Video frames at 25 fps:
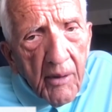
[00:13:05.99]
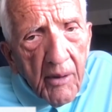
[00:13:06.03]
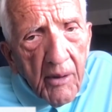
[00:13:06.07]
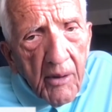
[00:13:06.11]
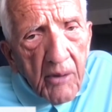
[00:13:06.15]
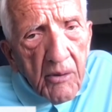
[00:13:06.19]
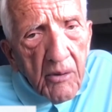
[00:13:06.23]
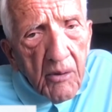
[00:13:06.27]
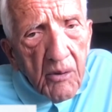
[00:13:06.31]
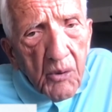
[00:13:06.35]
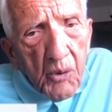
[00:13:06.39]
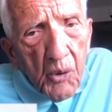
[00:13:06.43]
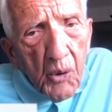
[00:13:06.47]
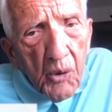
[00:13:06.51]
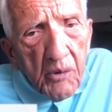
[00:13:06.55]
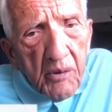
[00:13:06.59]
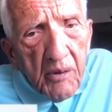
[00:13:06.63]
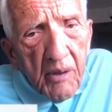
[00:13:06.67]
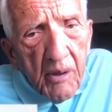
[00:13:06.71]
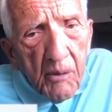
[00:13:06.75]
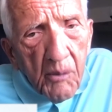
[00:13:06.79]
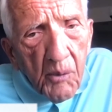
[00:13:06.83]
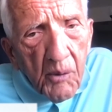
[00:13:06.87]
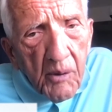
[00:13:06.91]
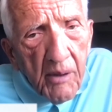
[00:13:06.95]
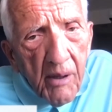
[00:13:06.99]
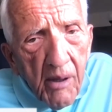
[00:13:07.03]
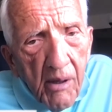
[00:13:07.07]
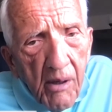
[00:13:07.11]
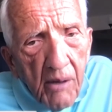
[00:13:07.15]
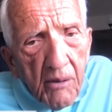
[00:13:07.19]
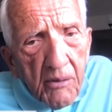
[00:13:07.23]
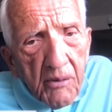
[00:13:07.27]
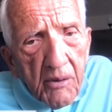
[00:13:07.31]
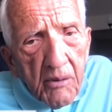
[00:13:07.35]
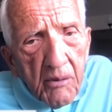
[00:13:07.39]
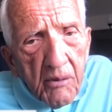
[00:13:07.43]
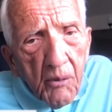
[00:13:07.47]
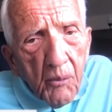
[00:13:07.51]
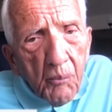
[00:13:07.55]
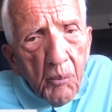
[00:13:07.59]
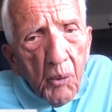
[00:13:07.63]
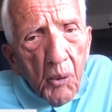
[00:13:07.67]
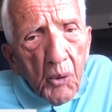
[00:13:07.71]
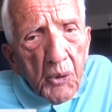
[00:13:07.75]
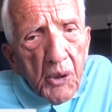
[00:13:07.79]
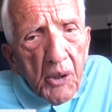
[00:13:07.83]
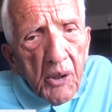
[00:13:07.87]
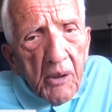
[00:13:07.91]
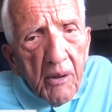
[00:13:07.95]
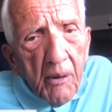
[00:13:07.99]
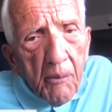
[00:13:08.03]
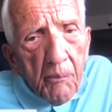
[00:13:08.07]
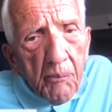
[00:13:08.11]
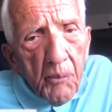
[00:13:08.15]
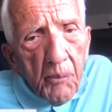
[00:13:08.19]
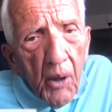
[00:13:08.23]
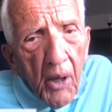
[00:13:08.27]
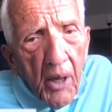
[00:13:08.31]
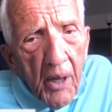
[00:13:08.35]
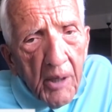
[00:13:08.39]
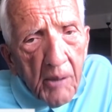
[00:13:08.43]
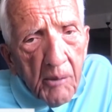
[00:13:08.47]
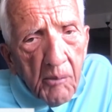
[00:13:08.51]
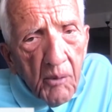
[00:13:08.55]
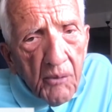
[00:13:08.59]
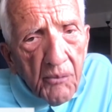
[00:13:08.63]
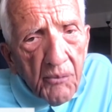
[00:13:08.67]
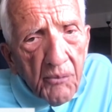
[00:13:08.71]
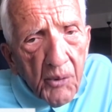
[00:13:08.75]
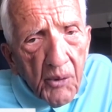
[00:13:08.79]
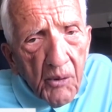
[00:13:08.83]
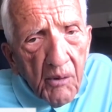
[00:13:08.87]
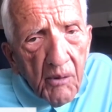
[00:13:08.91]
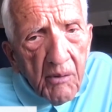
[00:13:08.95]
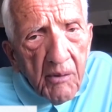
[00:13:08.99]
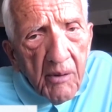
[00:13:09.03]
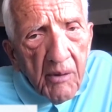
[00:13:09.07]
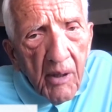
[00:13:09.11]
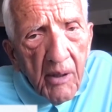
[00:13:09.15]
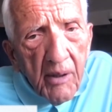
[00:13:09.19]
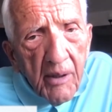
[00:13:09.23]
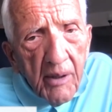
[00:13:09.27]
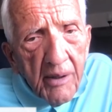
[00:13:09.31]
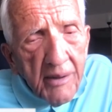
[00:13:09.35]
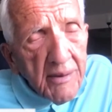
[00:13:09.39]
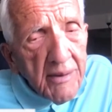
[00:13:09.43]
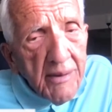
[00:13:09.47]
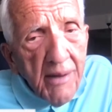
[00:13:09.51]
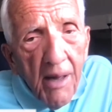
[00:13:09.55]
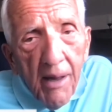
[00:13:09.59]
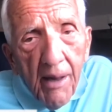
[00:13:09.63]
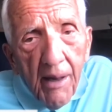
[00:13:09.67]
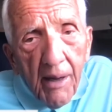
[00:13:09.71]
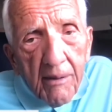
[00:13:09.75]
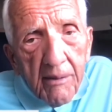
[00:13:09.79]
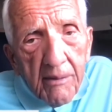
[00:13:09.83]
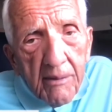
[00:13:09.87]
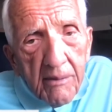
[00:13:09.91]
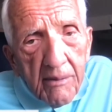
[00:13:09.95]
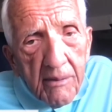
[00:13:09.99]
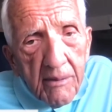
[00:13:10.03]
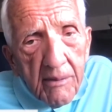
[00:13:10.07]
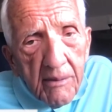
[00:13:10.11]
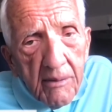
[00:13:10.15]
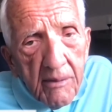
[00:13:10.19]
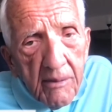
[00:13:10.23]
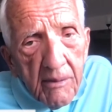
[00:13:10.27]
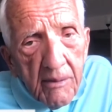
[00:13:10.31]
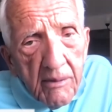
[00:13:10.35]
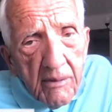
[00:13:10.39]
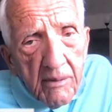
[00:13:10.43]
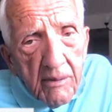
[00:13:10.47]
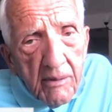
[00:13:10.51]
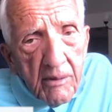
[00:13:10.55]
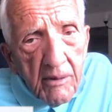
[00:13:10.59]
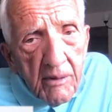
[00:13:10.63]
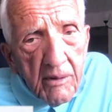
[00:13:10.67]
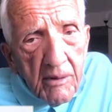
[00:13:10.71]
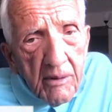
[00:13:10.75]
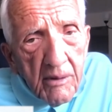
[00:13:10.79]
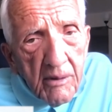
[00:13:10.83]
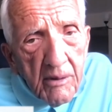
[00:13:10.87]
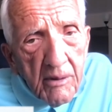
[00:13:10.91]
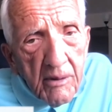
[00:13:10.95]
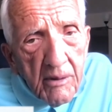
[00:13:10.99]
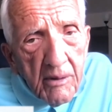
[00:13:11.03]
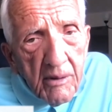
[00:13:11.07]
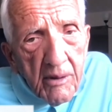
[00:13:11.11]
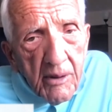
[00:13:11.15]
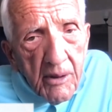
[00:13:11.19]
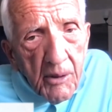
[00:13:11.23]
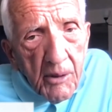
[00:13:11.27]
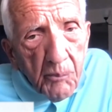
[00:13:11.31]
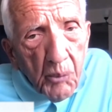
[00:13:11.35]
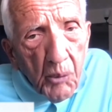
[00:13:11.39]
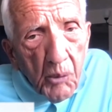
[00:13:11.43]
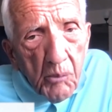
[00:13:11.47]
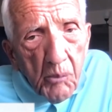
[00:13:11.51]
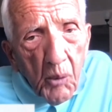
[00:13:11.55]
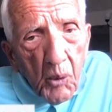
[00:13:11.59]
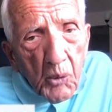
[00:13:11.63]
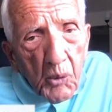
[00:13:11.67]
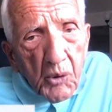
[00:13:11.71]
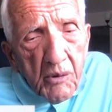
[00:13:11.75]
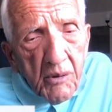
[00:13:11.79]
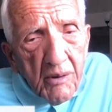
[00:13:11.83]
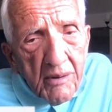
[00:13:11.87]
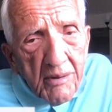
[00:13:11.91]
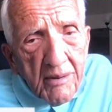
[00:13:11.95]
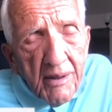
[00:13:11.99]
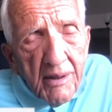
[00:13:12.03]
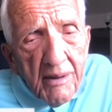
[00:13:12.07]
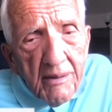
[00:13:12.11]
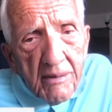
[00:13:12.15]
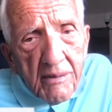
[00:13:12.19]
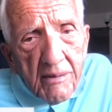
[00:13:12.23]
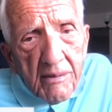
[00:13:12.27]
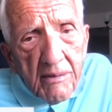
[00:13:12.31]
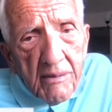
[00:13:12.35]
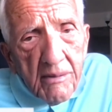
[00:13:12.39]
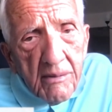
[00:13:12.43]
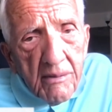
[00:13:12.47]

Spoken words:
It's associated with health, and the protein of animal food is not. It promotes disease.